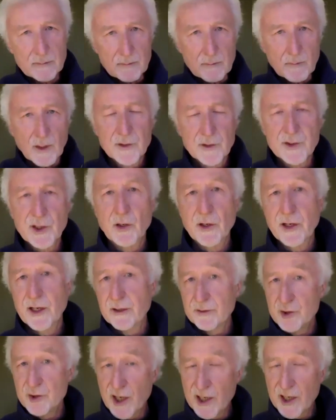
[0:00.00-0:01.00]
So
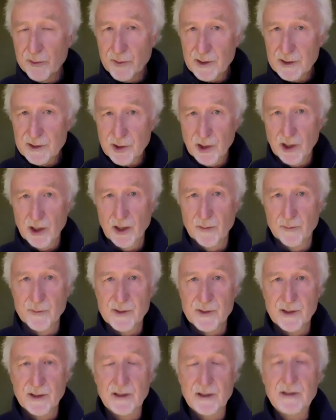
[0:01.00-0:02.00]
in general
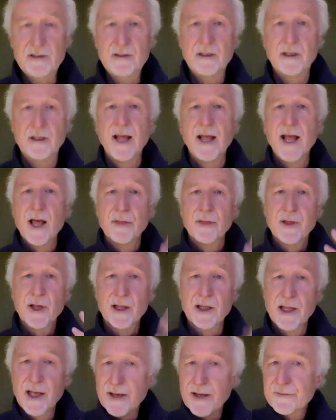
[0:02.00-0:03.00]
terms, the
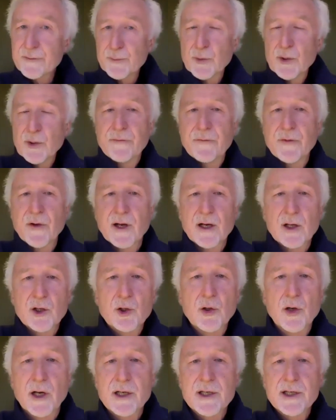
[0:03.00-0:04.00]
left prefrontal
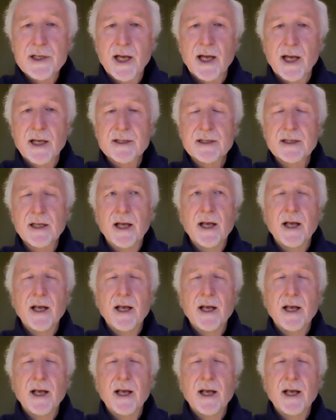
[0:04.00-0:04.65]
cortex